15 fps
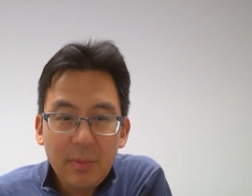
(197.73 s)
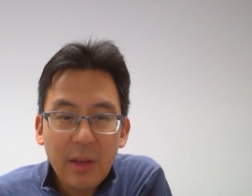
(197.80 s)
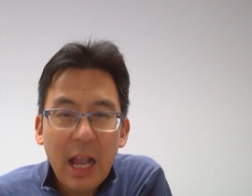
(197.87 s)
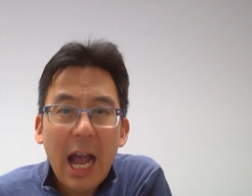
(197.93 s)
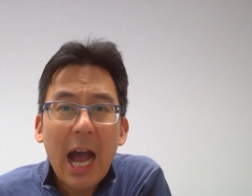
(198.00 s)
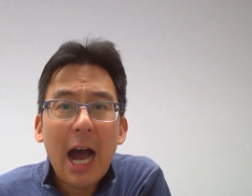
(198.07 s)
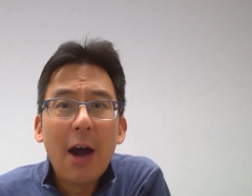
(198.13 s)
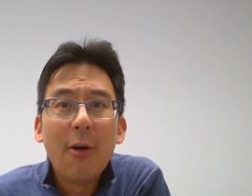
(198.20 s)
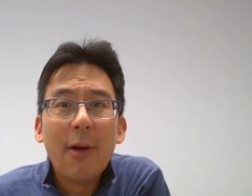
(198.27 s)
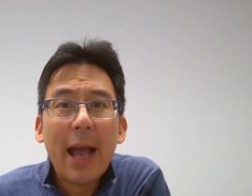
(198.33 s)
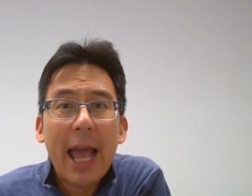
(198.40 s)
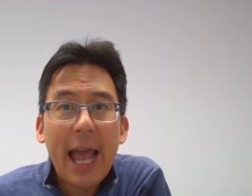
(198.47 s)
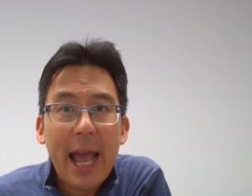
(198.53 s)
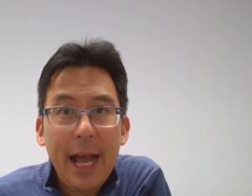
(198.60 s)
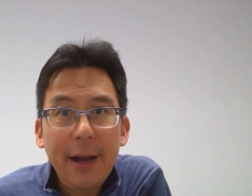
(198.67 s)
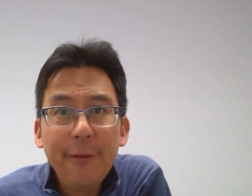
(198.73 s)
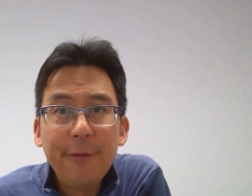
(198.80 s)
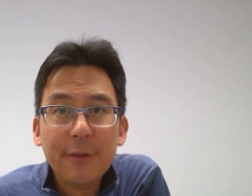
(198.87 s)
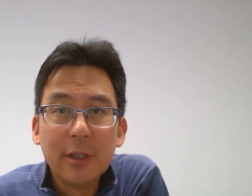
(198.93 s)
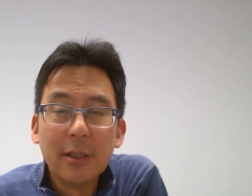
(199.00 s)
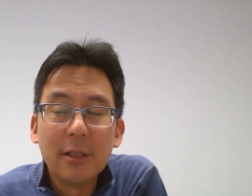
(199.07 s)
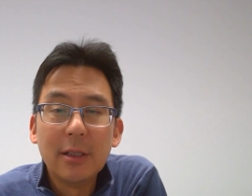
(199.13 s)

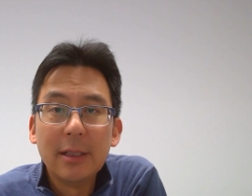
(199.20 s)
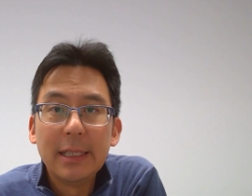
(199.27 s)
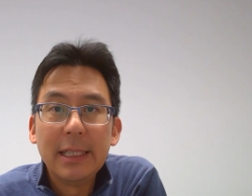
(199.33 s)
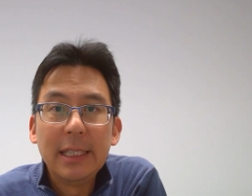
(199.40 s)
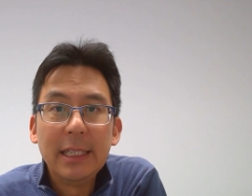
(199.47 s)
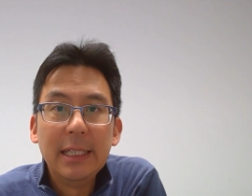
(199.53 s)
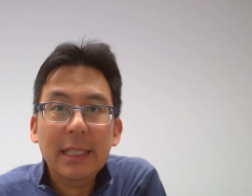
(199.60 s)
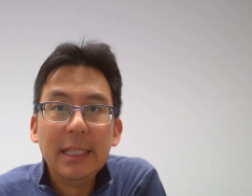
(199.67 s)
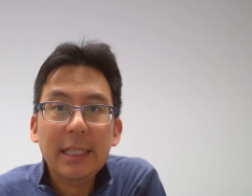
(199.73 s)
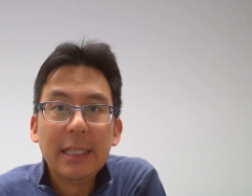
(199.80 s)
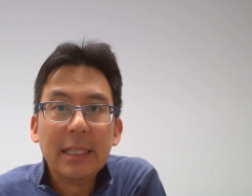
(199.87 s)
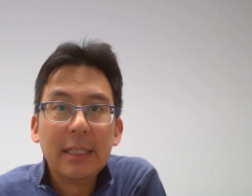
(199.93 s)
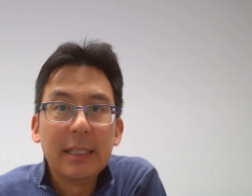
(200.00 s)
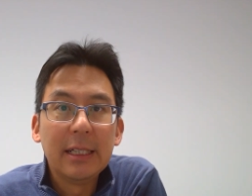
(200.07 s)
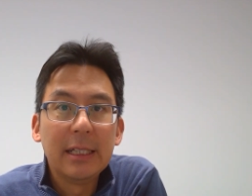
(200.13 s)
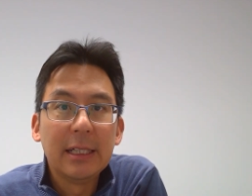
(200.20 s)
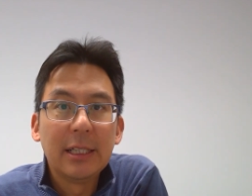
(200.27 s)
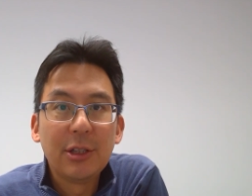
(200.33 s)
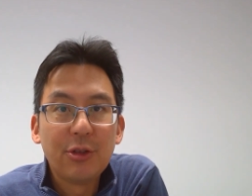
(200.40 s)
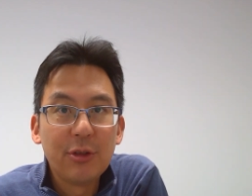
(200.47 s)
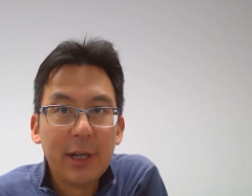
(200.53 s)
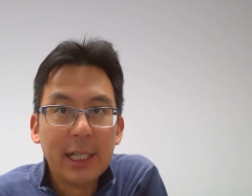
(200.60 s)
However, since the
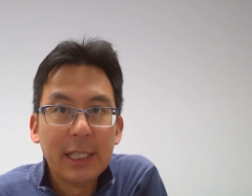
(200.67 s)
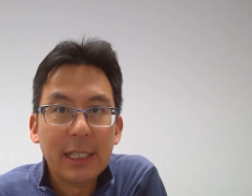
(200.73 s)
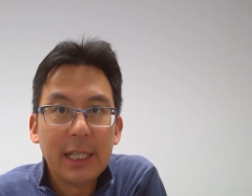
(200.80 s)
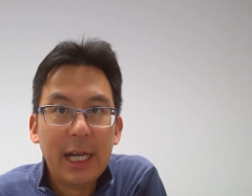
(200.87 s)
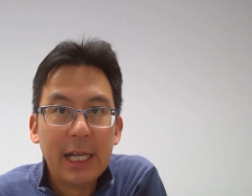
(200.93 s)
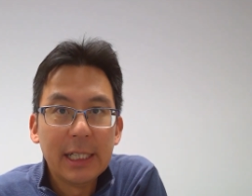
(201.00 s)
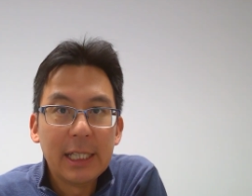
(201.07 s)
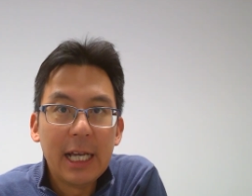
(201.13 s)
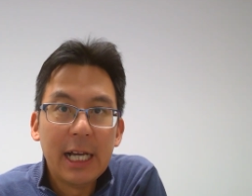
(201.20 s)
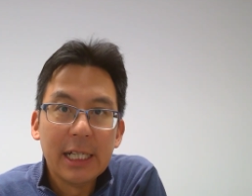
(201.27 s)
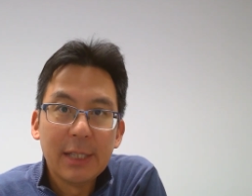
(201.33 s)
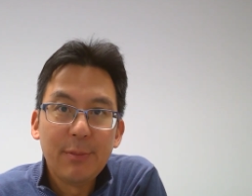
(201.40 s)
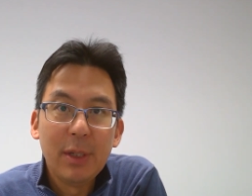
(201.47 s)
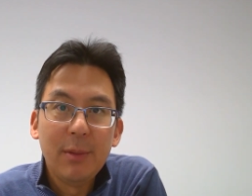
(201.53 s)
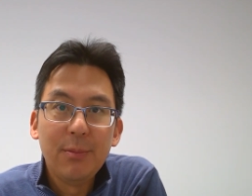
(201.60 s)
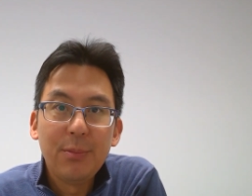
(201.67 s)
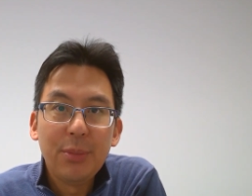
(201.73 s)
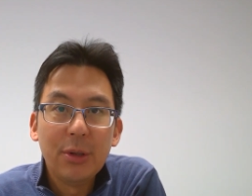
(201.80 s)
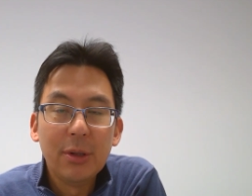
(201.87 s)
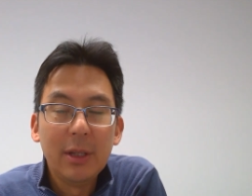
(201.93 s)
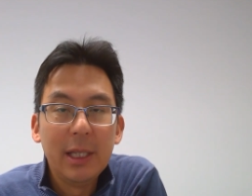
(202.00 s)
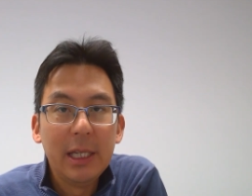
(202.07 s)
stress test has been
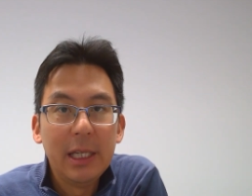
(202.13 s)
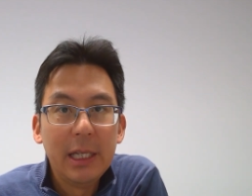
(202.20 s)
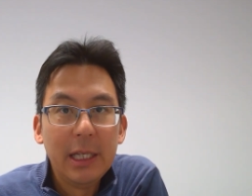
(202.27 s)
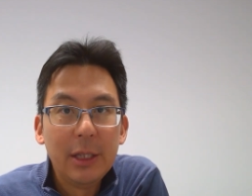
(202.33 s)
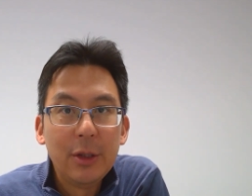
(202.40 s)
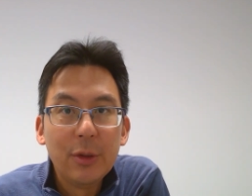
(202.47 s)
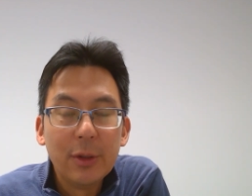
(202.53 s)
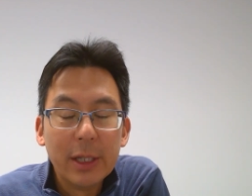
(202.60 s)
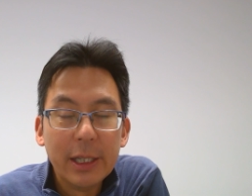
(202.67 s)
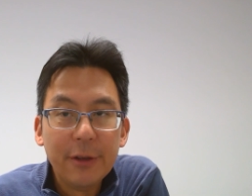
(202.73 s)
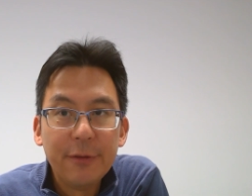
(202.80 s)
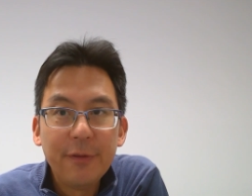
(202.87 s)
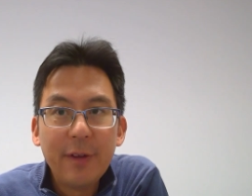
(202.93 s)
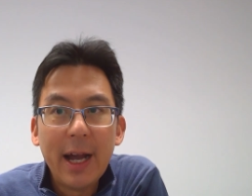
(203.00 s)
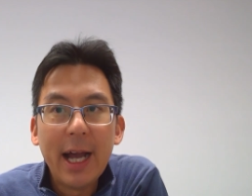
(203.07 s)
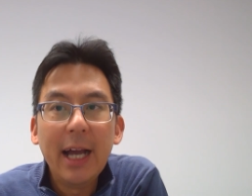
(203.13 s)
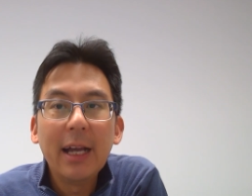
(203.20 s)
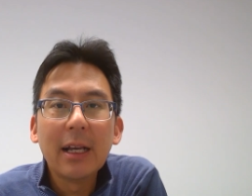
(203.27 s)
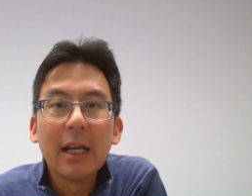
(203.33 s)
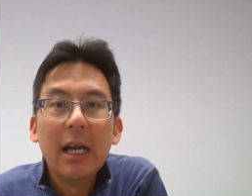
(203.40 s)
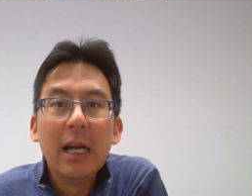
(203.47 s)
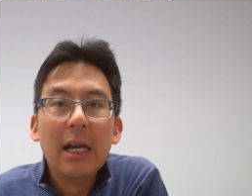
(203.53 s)
put into
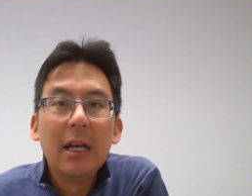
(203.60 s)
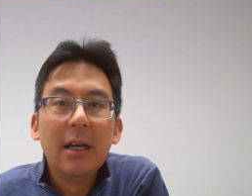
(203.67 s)
effect,